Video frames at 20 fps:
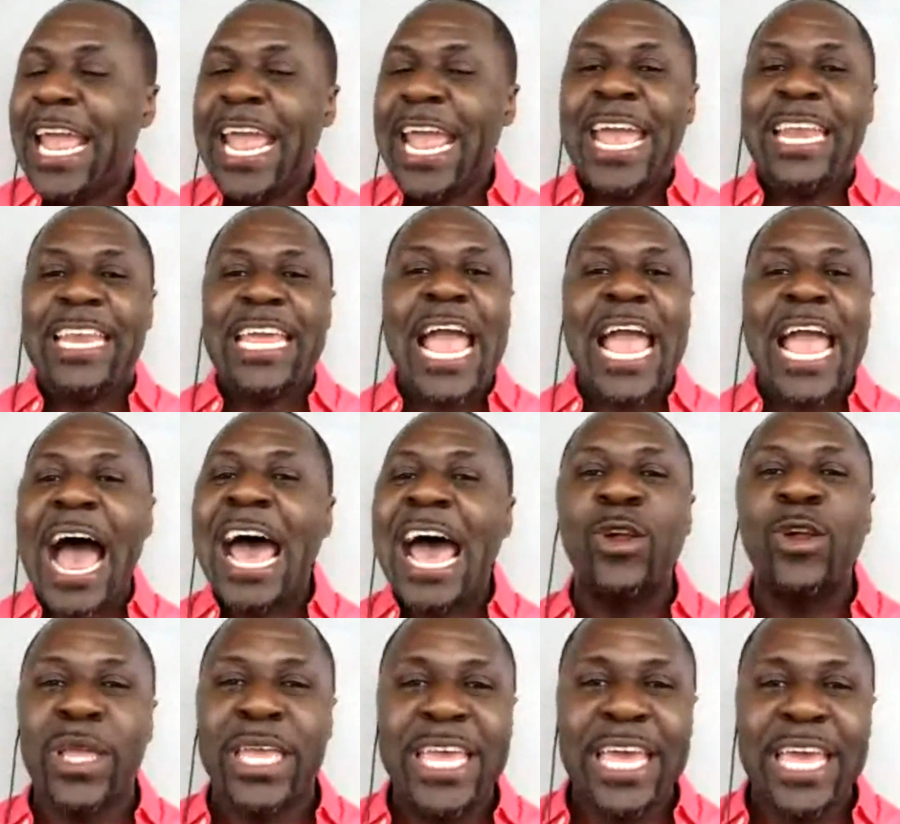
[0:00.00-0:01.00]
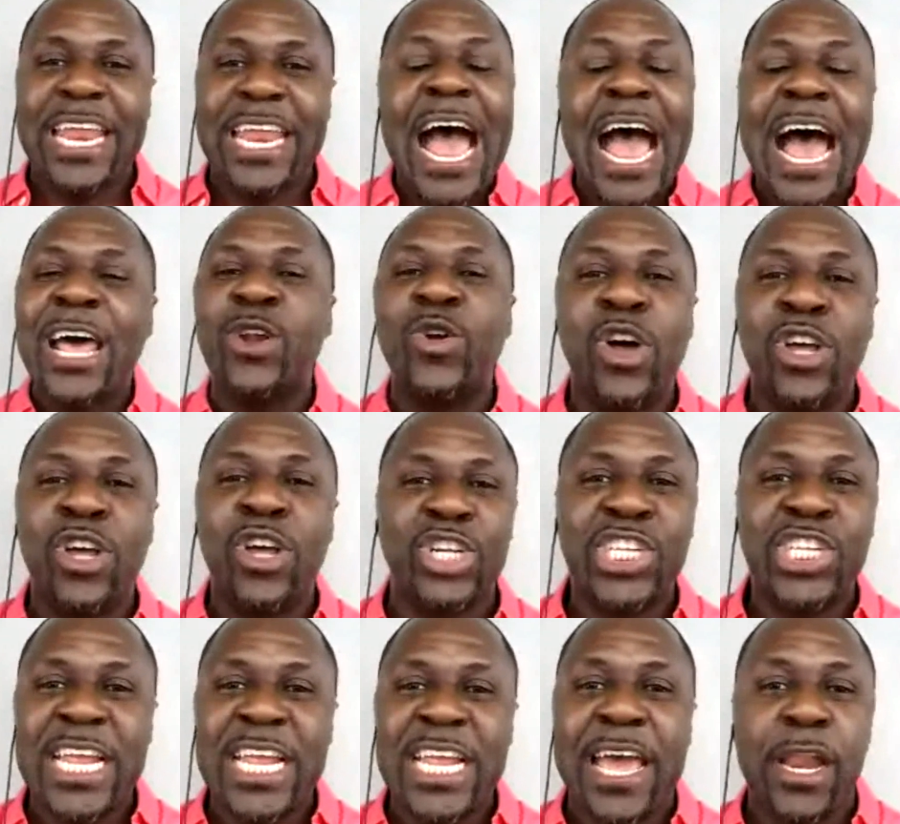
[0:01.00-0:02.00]
Andy, I don't get it. I don't
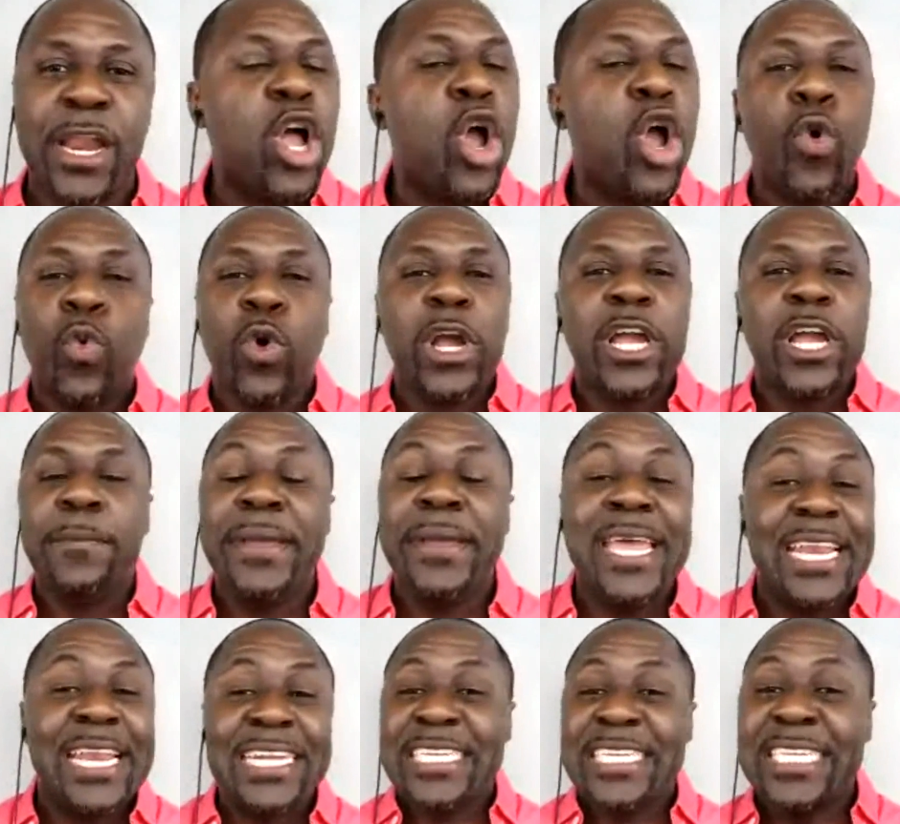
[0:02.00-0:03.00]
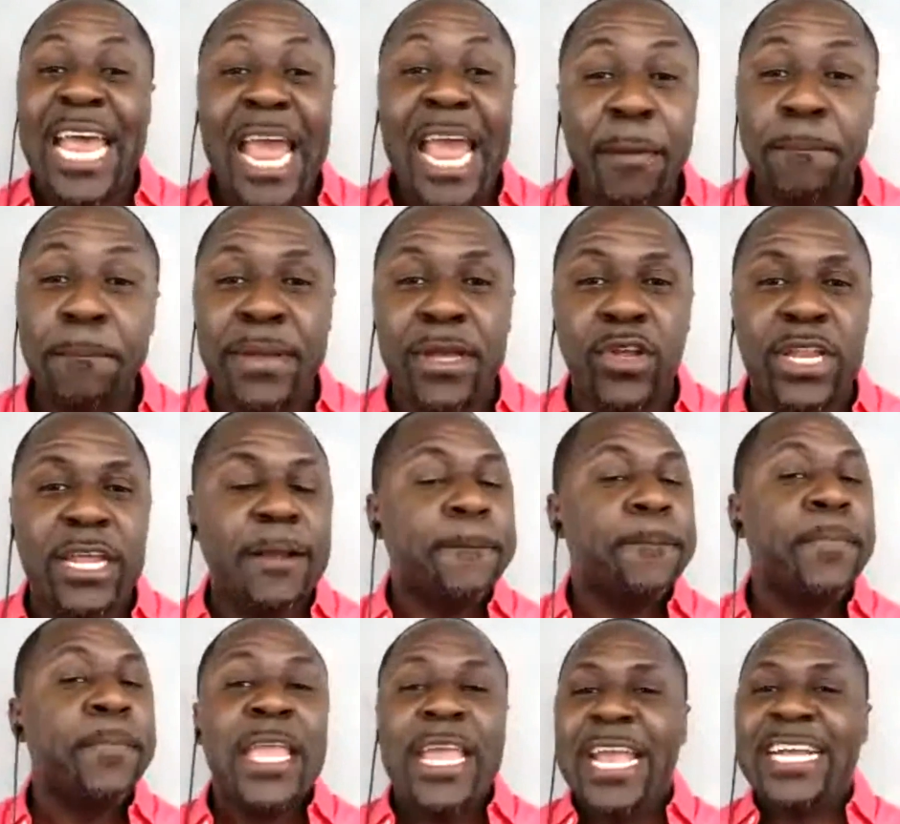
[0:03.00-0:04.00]
understand. We're going to be in the same building.
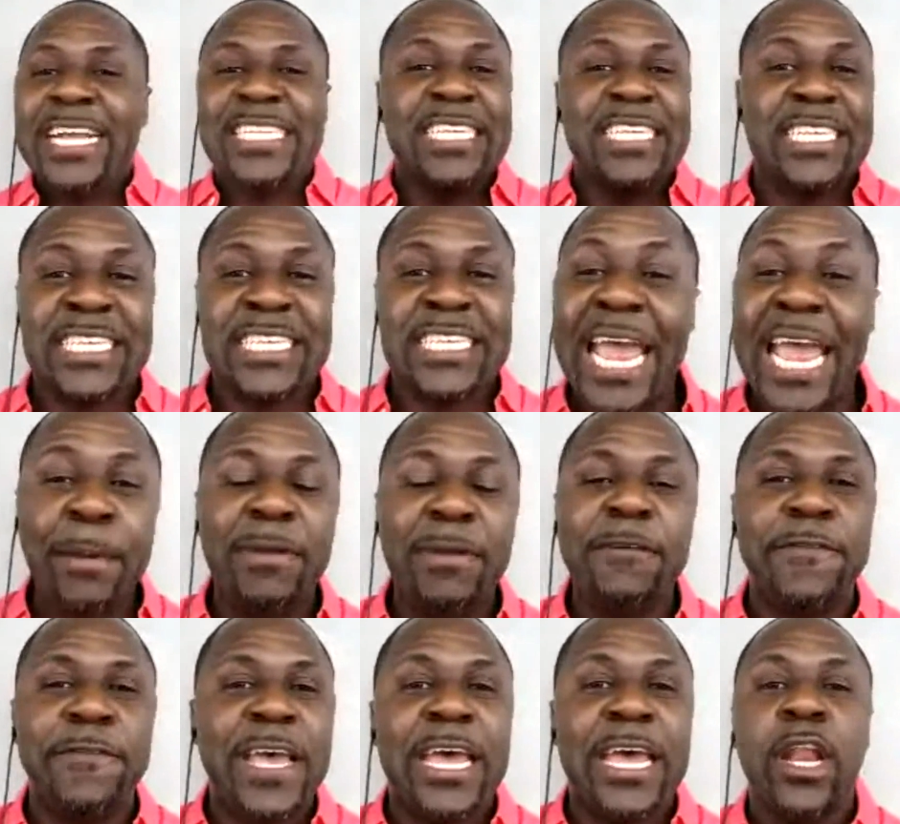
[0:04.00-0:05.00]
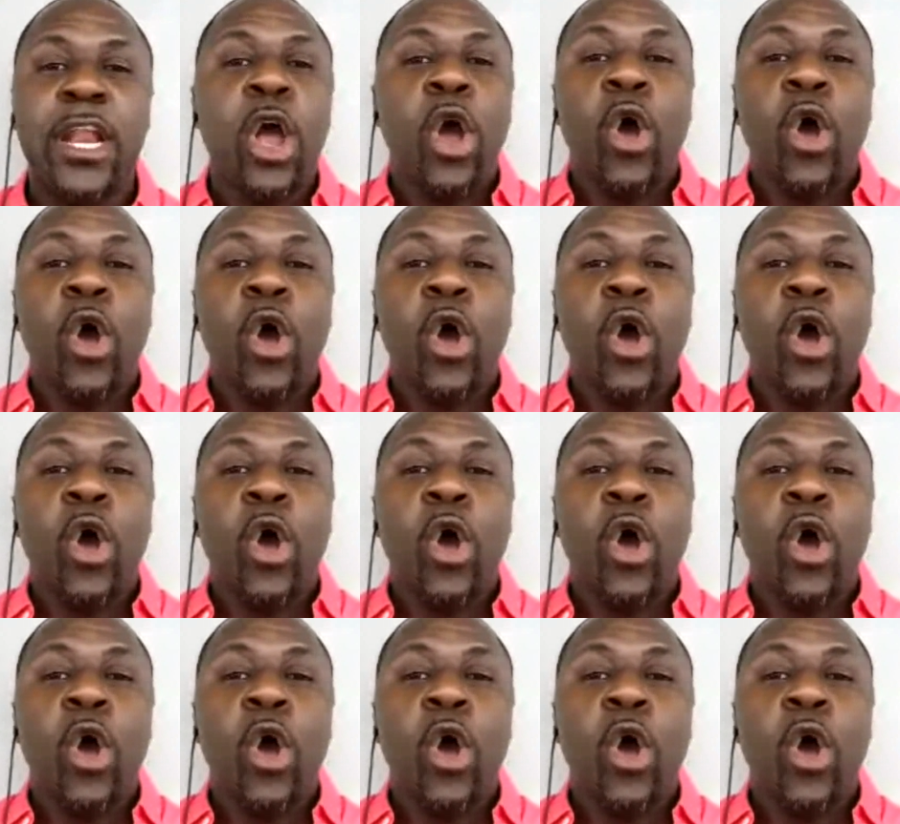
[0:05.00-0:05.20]
It's the same event.